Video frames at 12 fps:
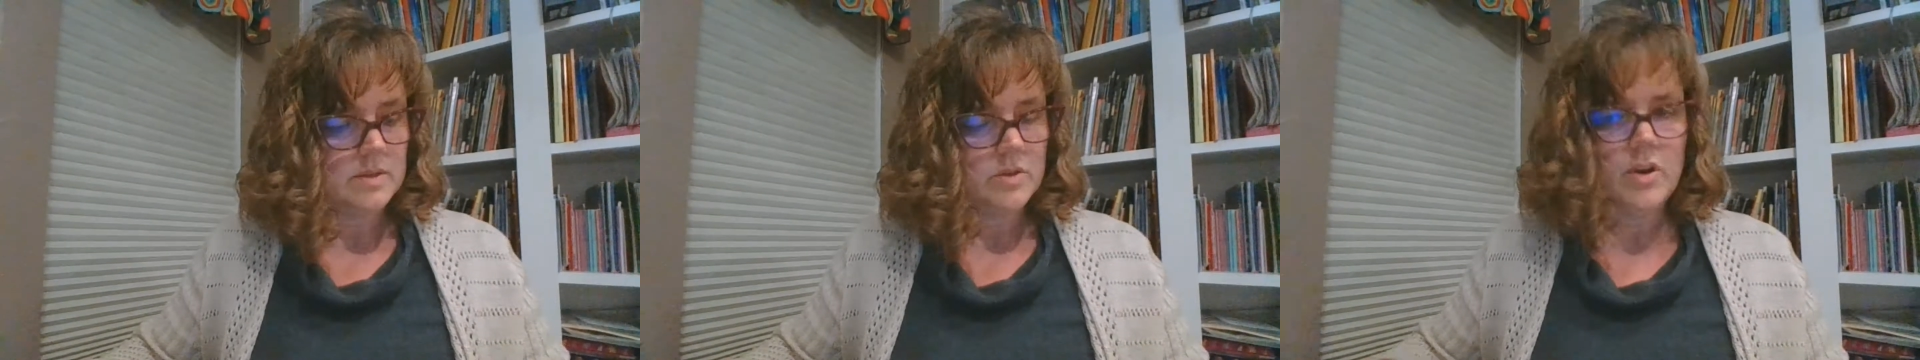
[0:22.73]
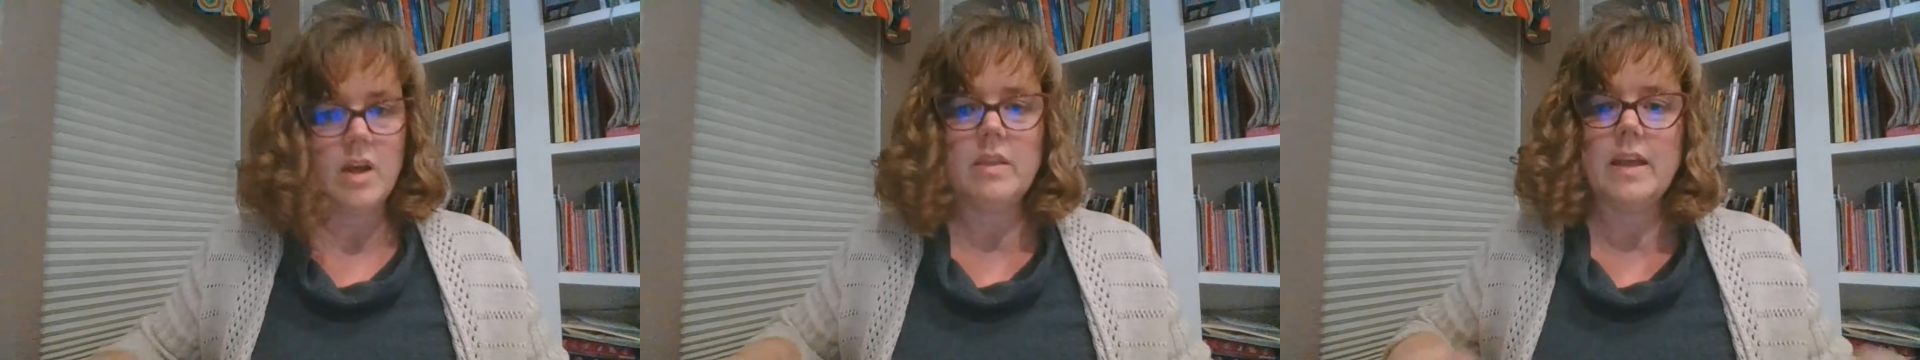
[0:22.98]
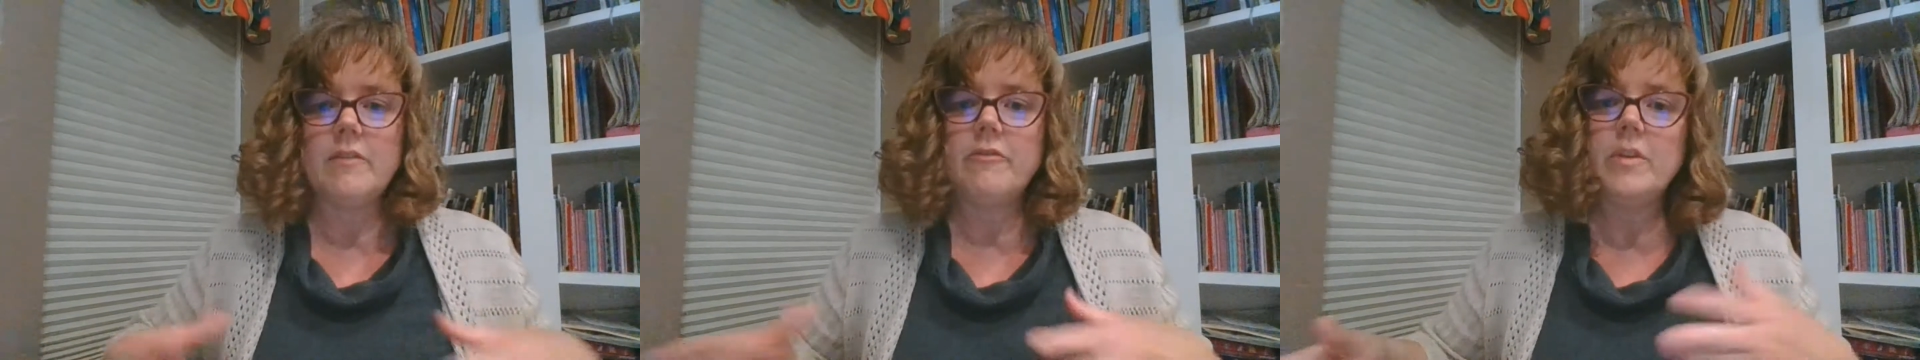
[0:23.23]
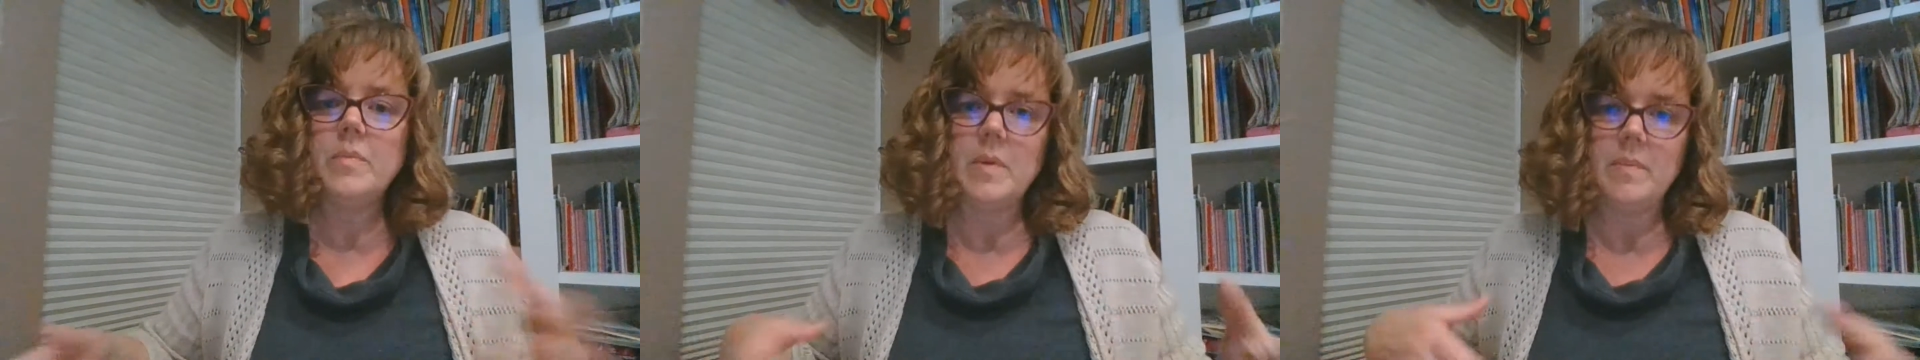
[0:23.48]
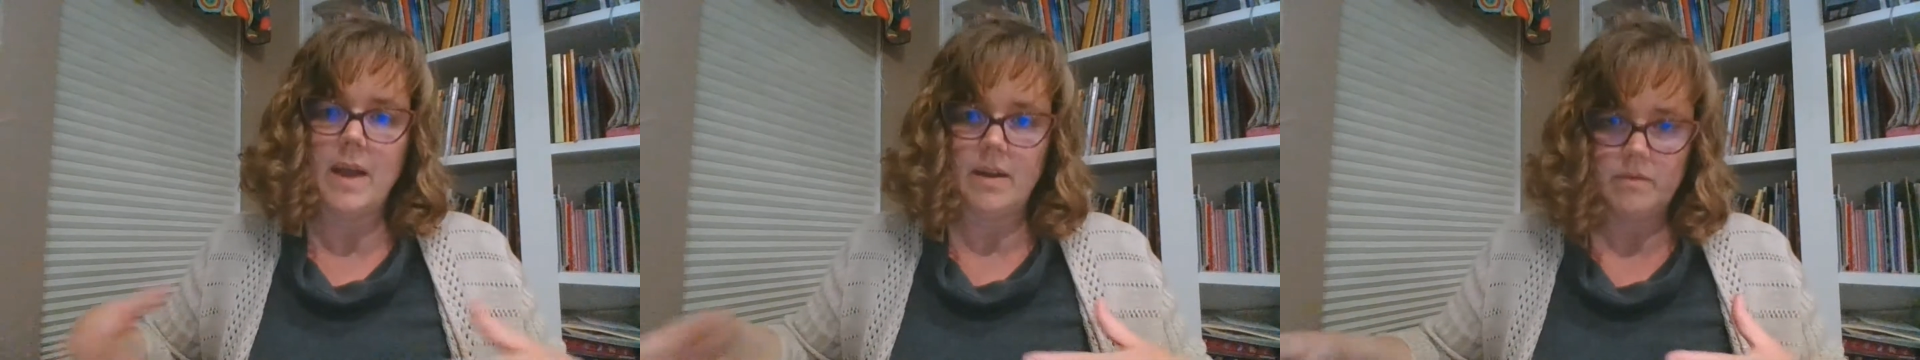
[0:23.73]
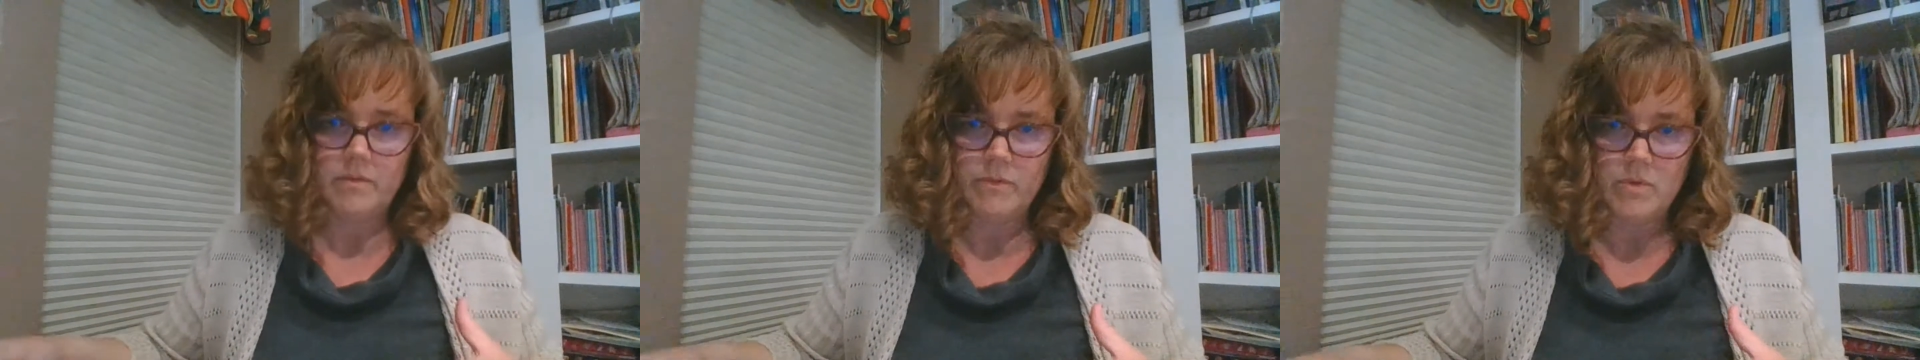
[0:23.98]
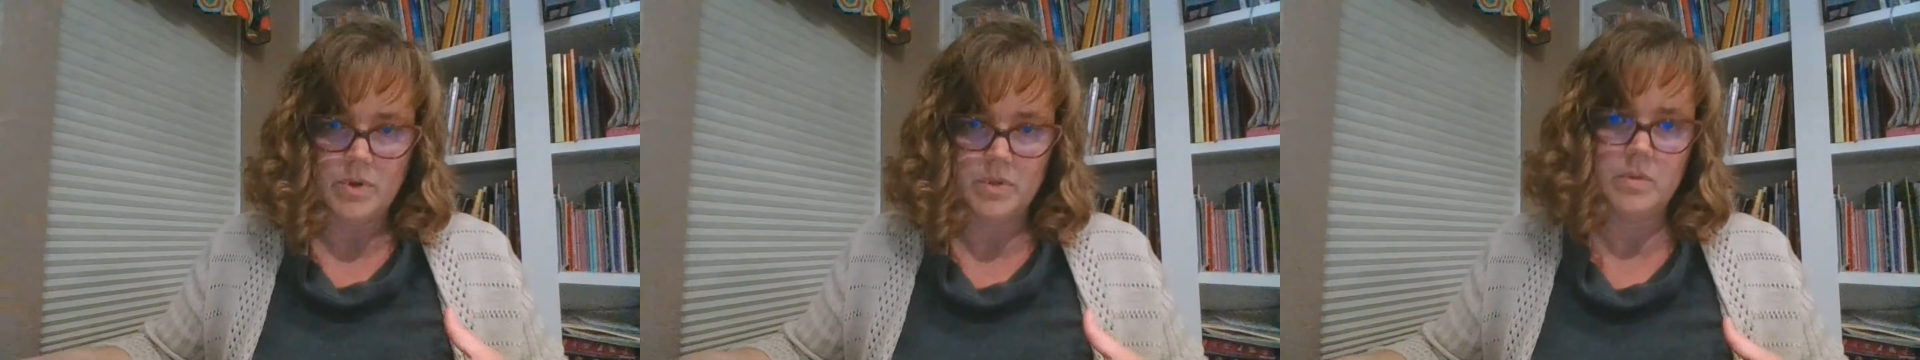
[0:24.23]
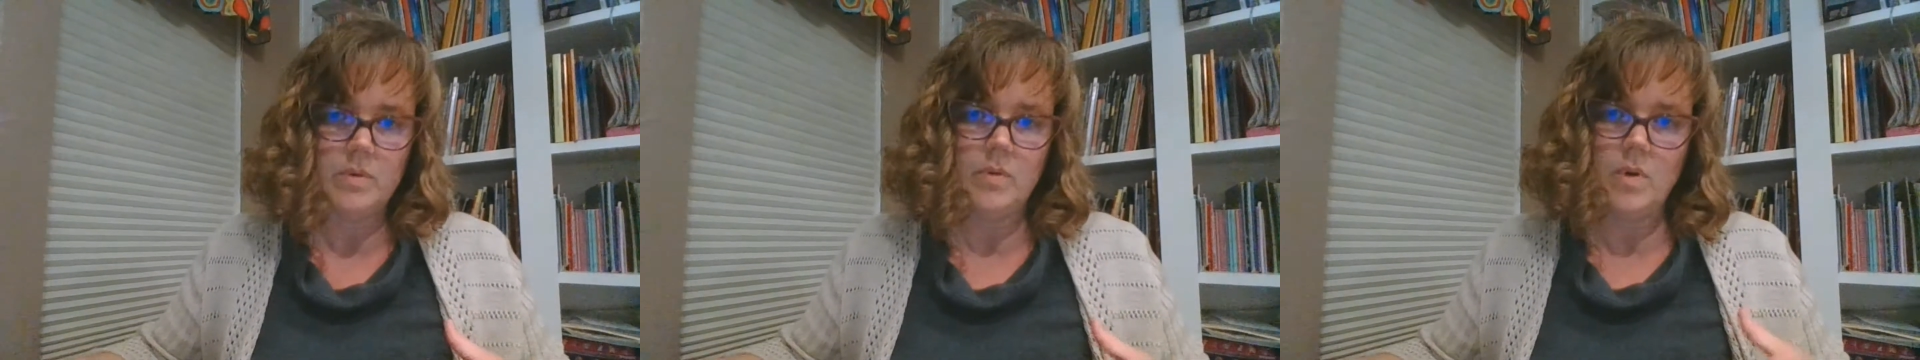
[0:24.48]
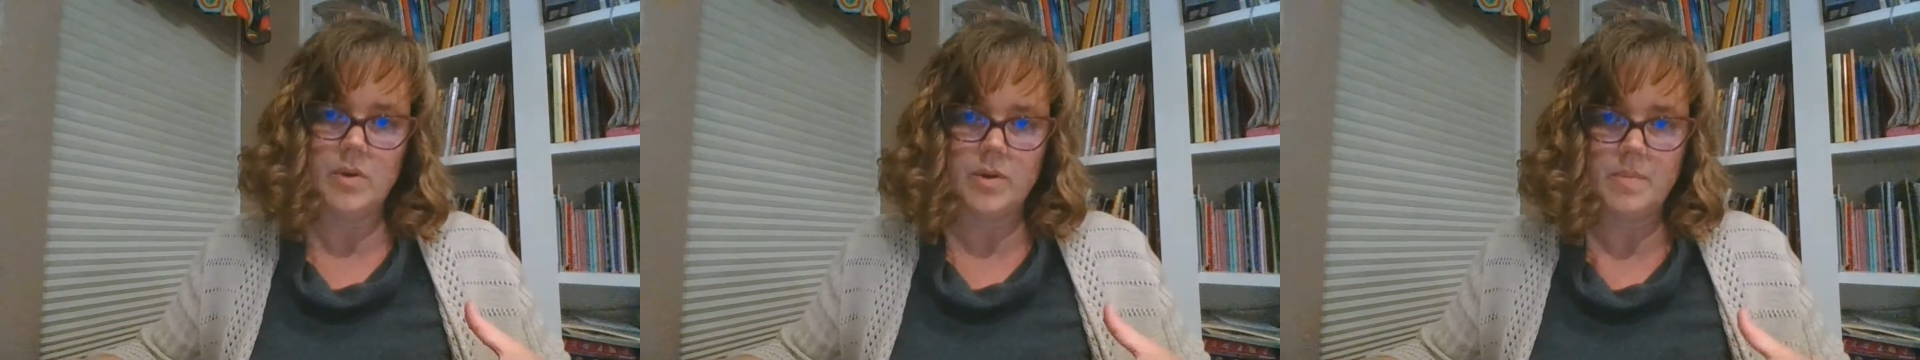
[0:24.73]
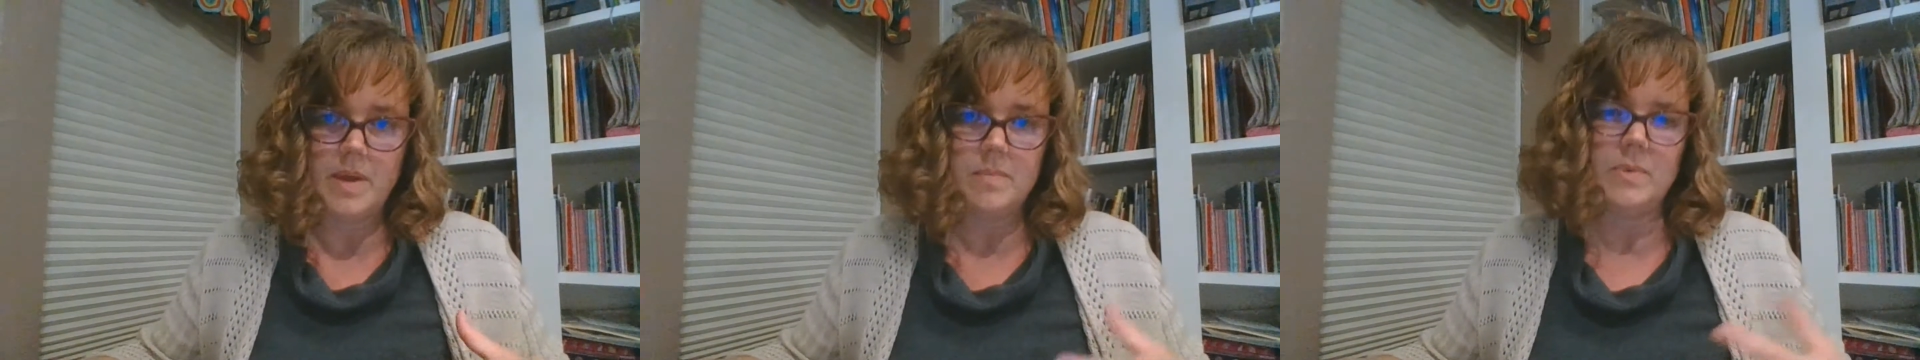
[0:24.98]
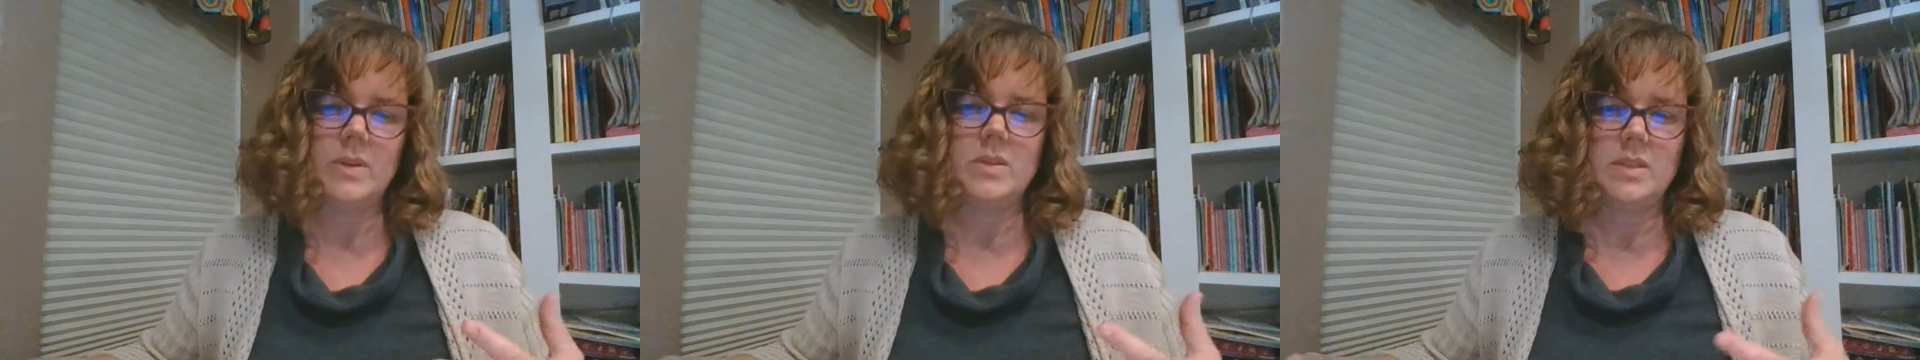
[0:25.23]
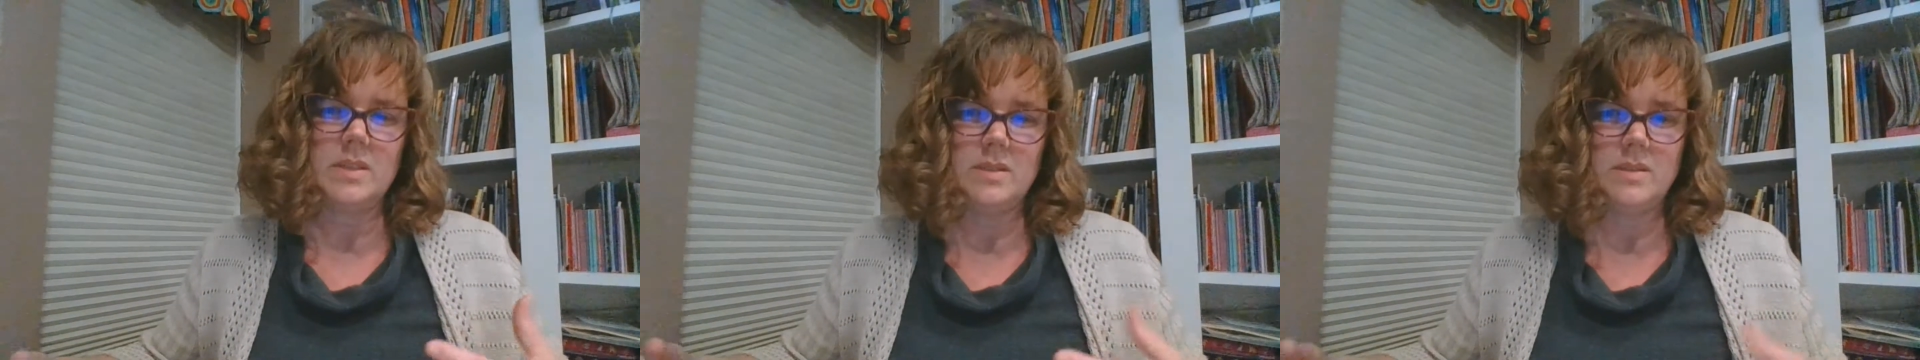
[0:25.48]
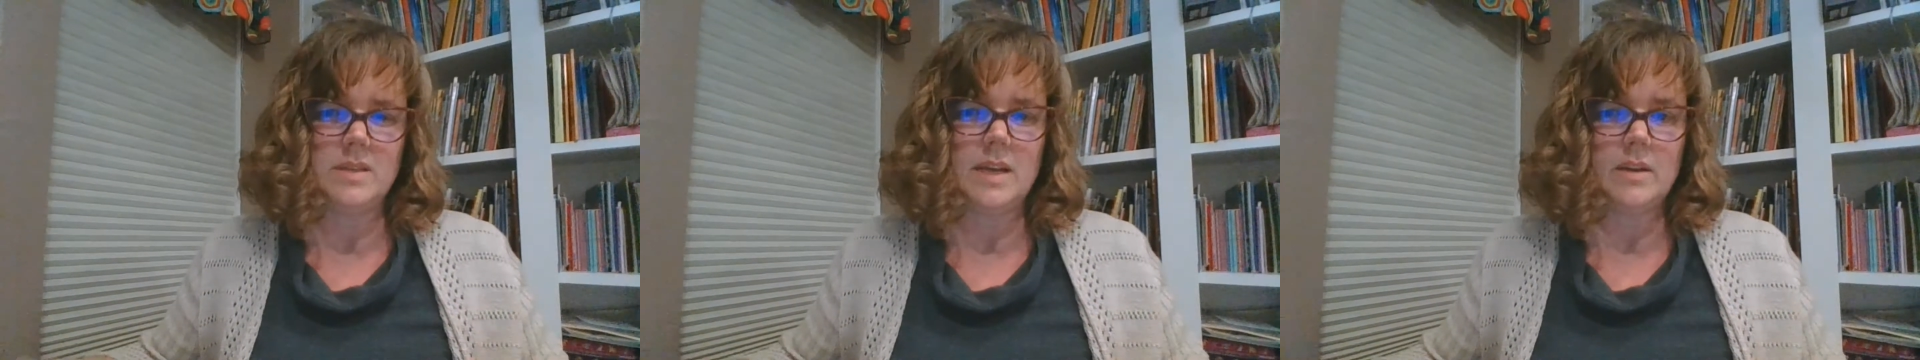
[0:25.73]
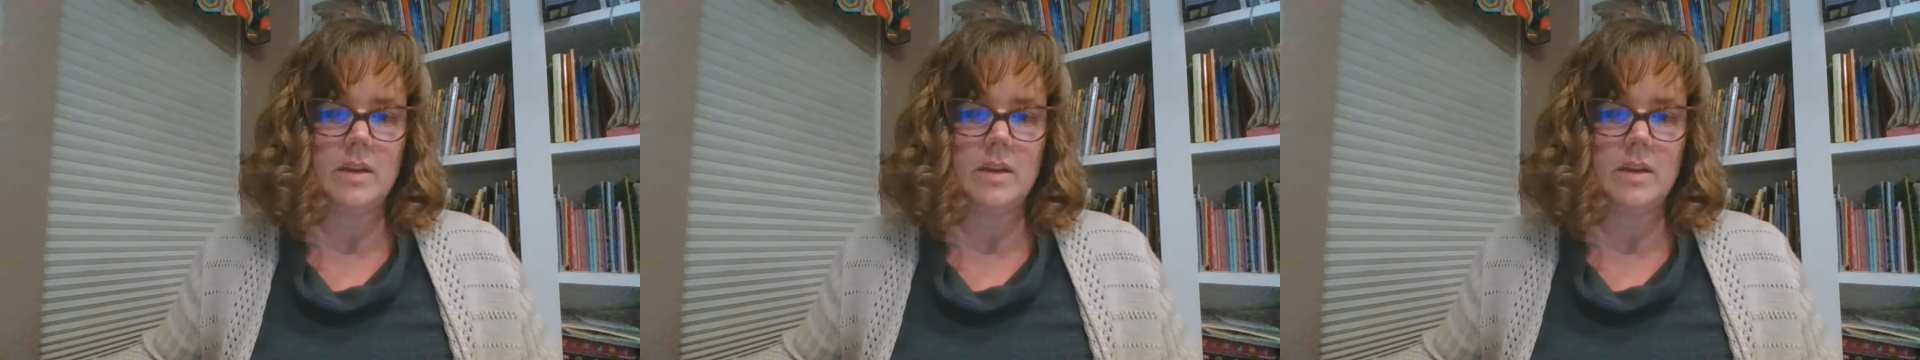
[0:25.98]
You're not like flipping back and forth through all your papers because that